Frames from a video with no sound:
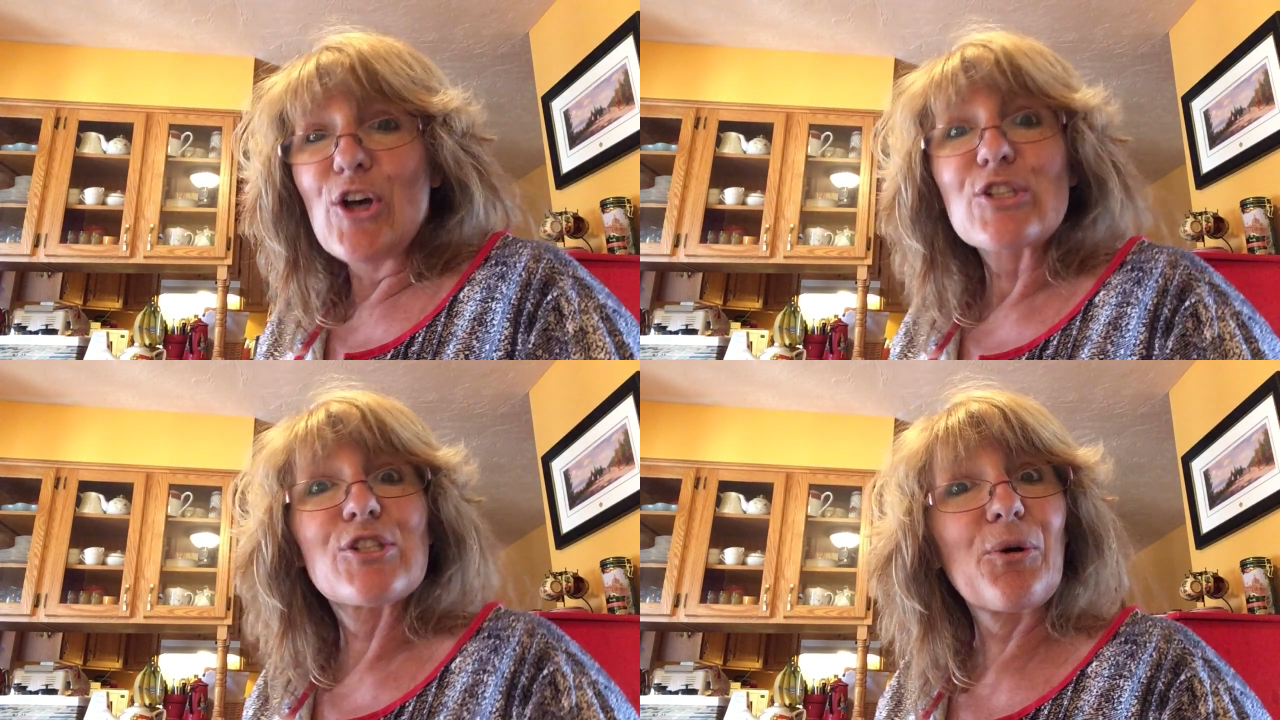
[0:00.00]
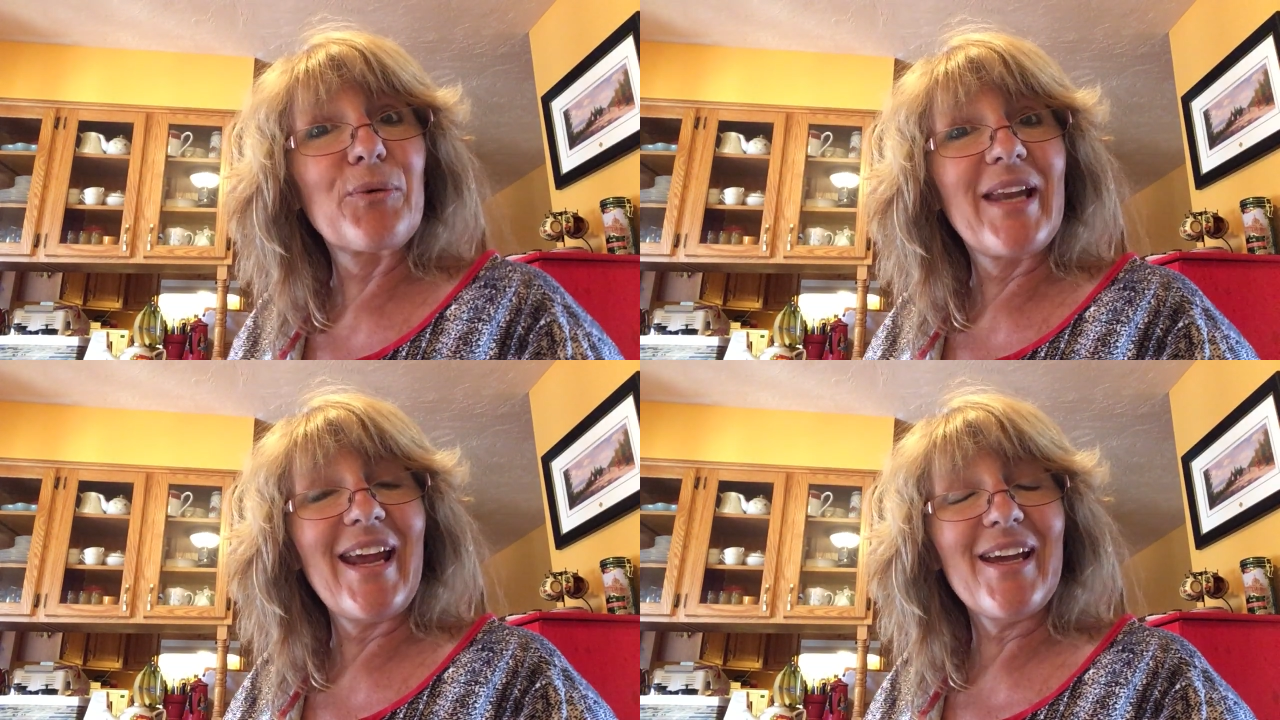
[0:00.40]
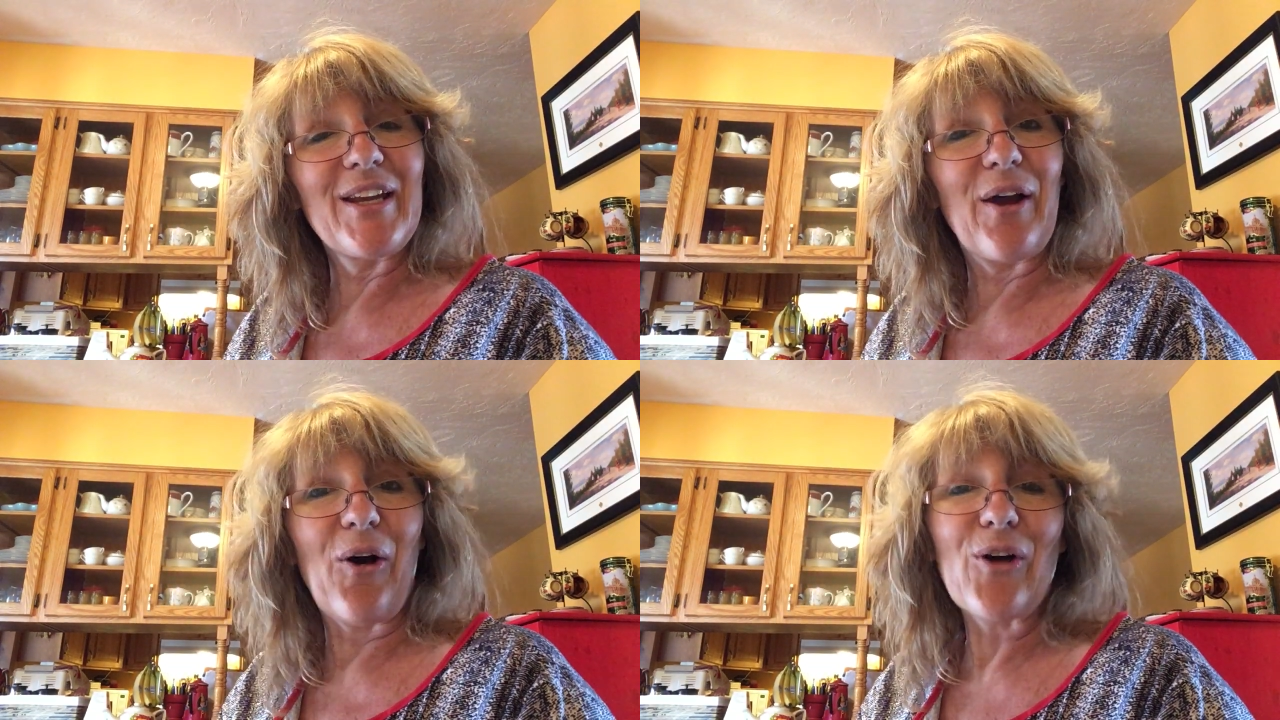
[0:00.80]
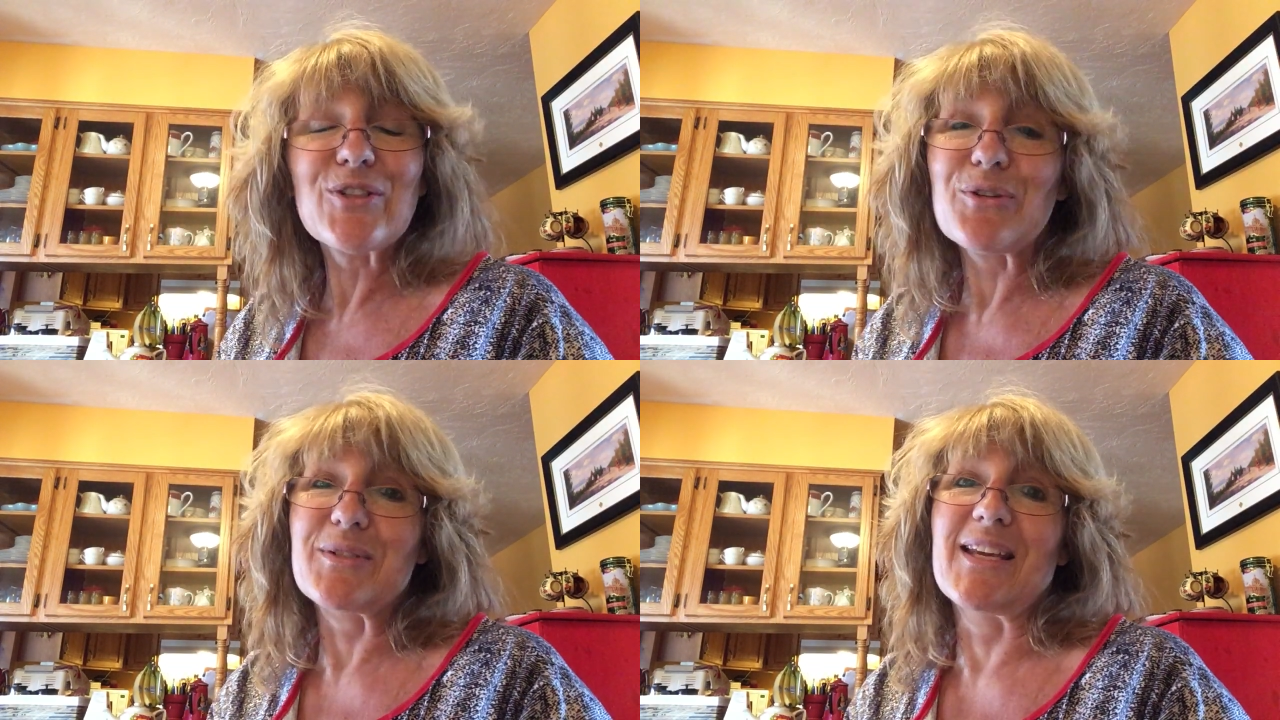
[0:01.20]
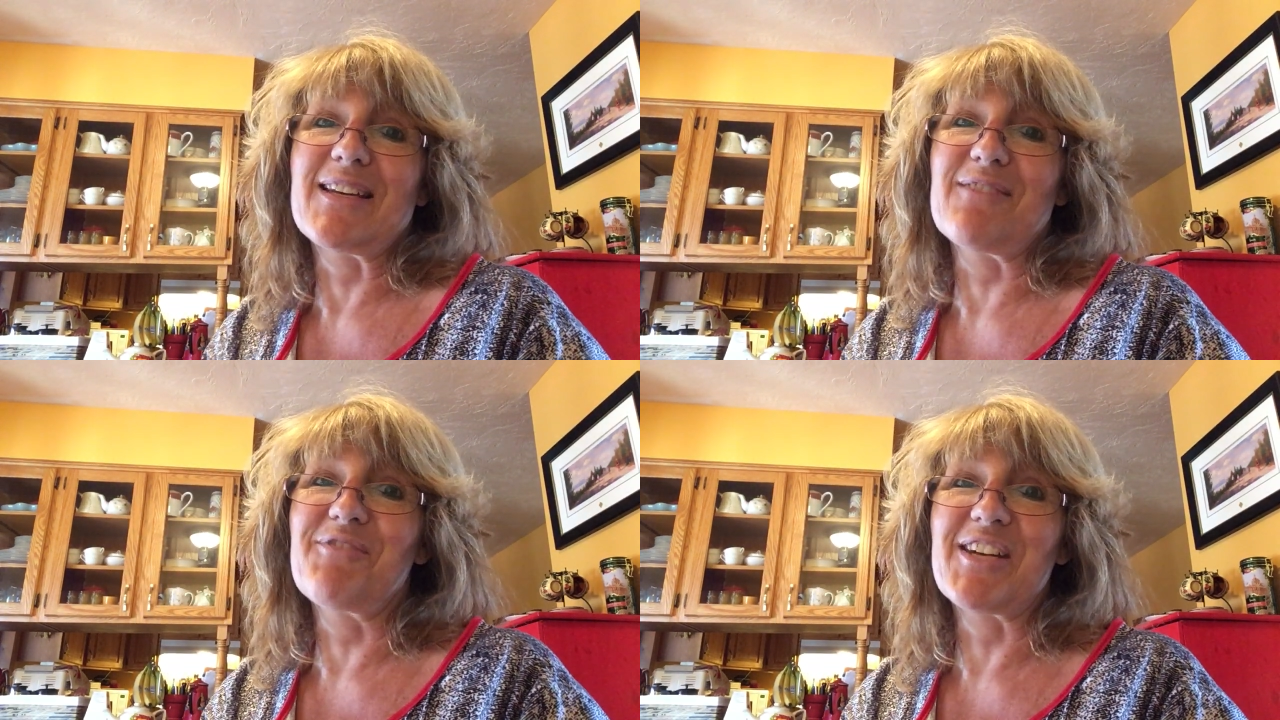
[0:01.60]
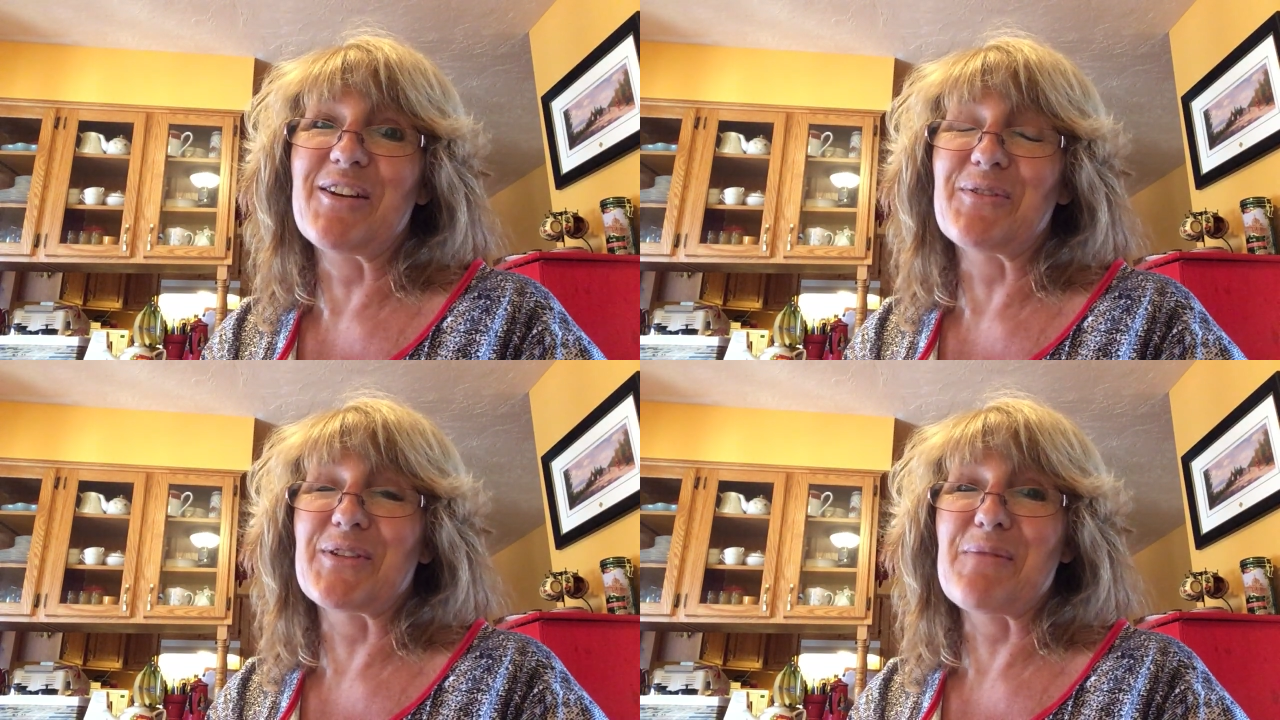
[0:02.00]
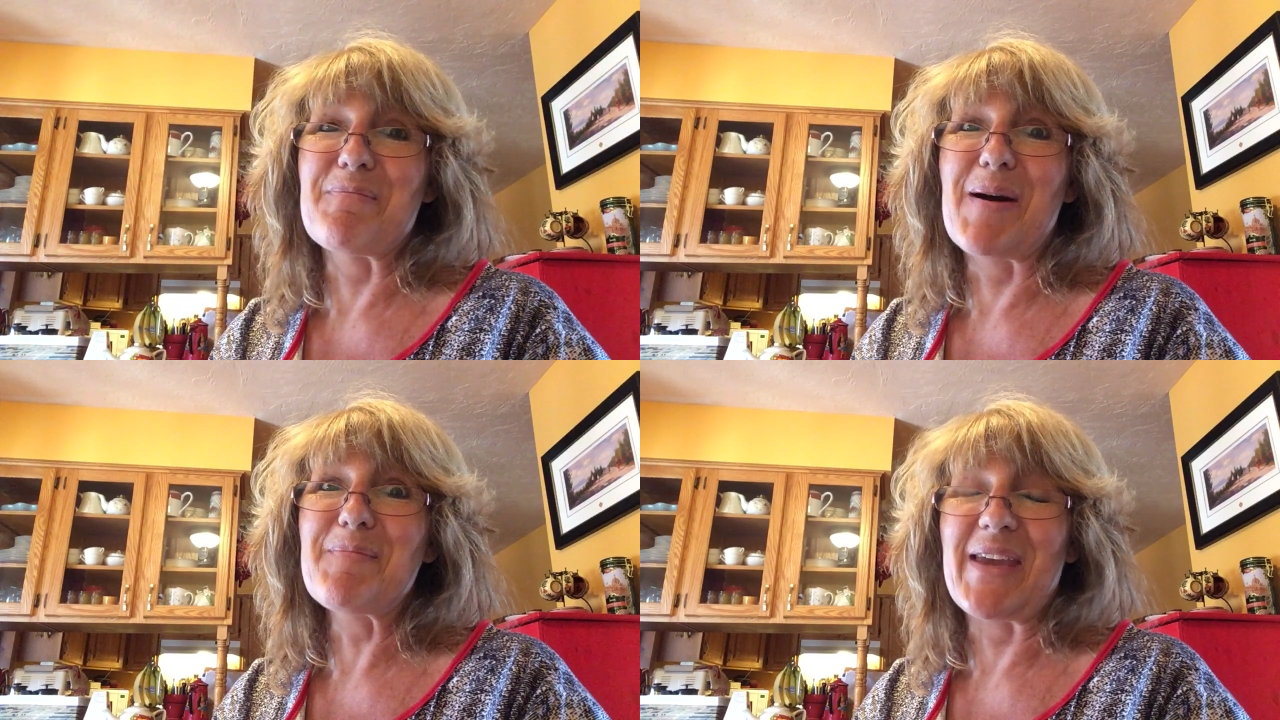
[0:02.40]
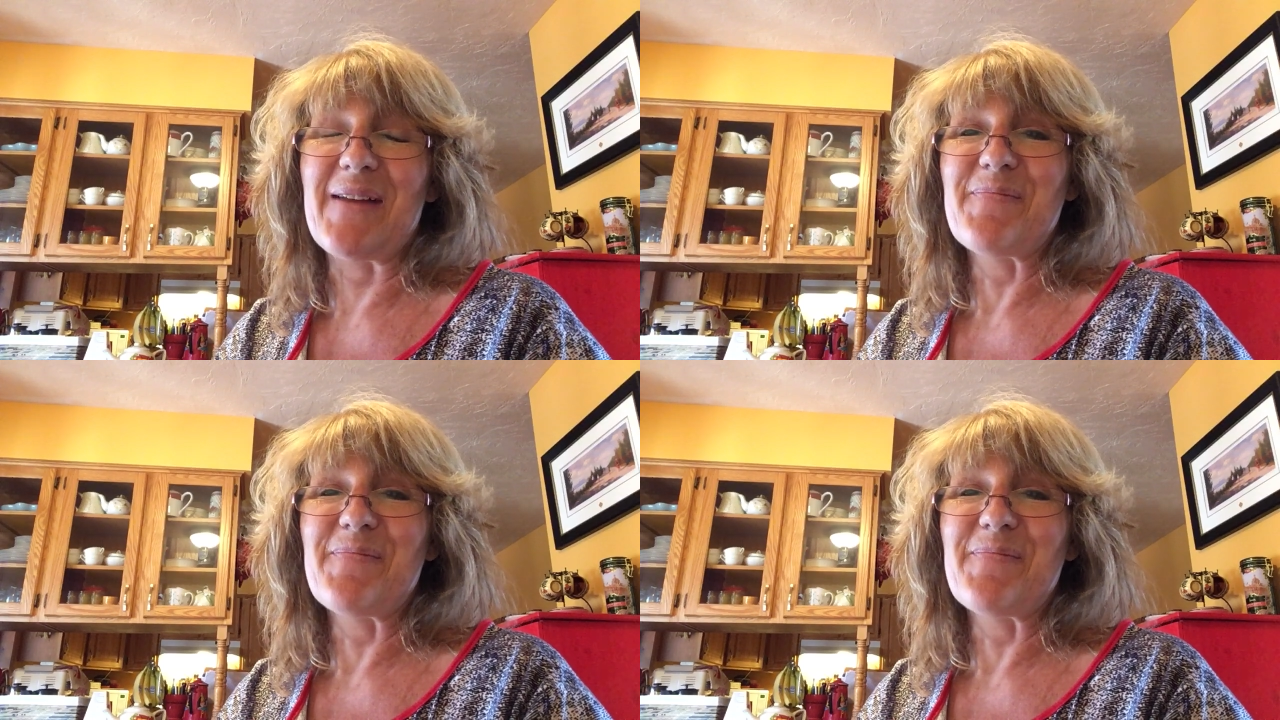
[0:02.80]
So Nanny also sent a video to Mommy,